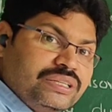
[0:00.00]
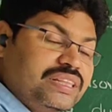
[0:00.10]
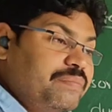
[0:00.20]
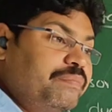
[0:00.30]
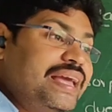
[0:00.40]

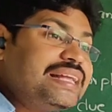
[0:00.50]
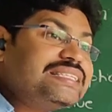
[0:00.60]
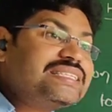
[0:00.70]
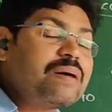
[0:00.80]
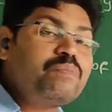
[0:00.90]
they
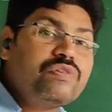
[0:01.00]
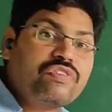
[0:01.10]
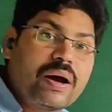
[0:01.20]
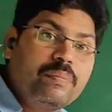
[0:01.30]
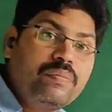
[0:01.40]
may jump
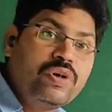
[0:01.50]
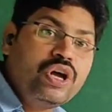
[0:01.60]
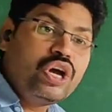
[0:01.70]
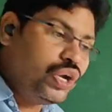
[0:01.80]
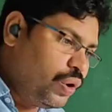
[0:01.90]
from
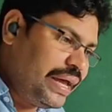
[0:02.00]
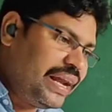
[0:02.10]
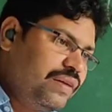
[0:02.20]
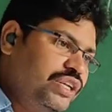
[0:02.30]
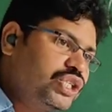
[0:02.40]
lower
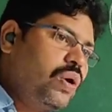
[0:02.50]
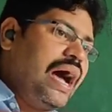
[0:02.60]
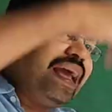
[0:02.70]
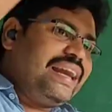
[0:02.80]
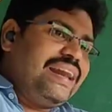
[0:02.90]
level
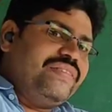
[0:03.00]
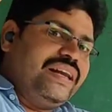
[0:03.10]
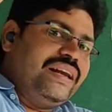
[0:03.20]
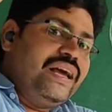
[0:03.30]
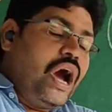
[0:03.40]
to higher
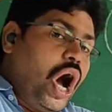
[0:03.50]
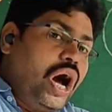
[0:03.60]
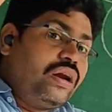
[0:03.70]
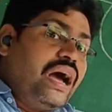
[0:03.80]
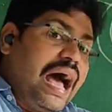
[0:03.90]
level
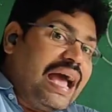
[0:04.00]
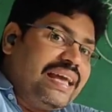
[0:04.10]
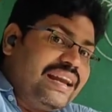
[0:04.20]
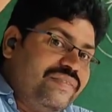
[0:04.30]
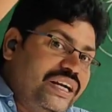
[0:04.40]
or
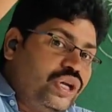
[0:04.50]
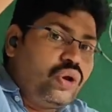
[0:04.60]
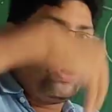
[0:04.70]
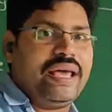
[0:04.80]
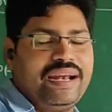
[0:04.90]
higher level to
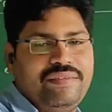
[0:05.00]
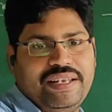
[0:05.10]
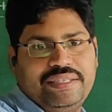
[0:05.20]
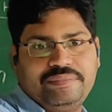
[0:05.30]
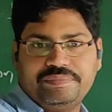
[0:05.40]
lower
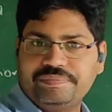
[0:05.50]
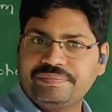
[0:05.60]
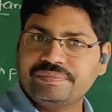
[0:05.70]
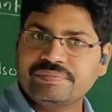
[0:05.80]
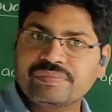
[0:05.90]
level.
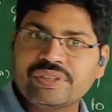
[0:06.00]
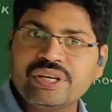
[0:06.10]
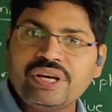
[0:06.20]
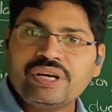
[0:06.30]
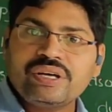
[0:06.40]

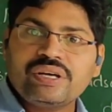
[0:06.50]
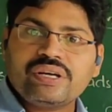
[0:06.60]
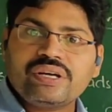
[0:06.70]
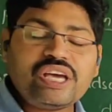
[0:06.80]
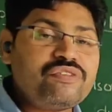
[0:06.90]

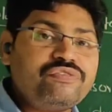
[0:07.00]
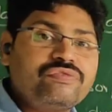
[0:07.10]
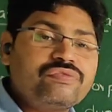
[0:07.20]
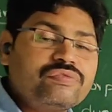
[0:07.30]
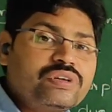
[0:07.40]
If
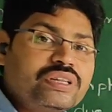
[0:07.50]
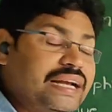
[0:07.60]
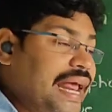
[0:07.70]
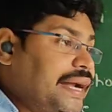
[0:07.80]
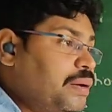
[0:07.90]

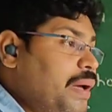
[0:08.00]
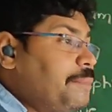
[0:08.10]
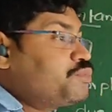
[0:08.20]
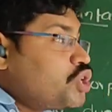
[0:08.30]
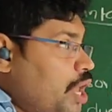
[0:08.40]
that atom
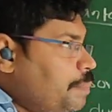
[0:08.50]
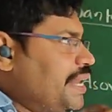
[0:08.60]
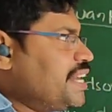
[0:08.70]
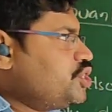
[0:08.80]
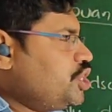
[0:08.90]
absorb
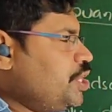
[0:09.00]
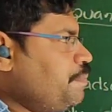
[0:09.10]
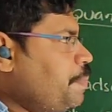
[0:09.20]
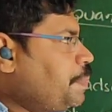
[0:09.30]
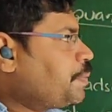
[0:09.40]

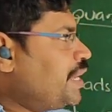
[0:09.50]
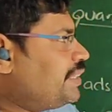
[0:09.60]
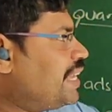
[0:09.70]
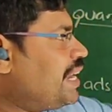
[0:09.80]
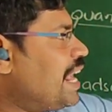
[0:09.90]
energy,
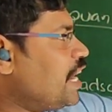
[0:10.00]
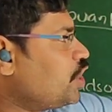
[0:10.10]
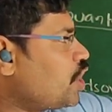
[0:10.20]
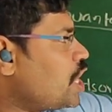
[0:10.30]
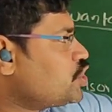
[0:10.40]
then
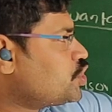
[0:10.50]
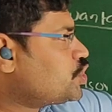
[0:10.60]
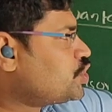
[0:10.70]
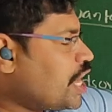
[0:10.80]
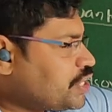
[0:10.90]

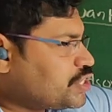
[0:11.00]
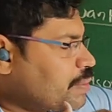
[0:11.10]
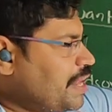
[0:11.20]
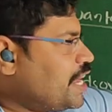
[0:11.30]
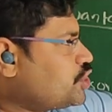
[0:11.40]
electrons take
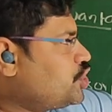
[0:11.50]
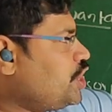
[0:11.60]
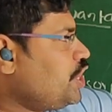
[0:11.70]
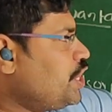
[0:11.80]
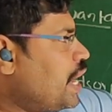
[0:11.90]
some
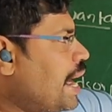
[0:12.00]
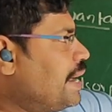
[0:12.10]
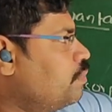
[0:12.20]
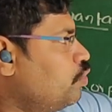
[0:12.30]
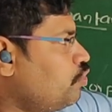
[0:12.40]
energy and
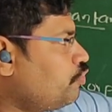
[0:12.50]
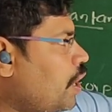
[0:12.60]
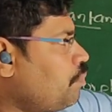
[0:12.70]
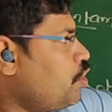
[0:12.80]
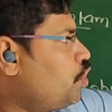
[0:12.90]
they move
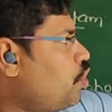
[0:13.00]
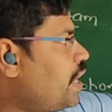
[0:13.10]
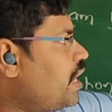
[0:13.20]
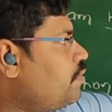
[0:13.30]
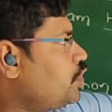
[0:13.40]
from
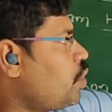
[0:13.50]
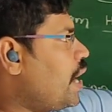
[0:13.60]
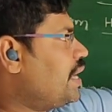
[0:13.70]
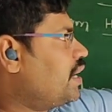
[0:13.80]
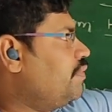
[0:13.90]
lower level to
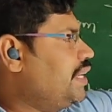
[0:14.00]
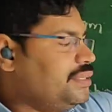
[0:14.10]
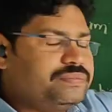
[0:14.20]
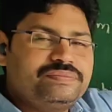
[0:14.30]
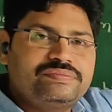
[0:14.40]
higher
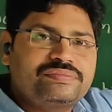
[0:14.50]
level.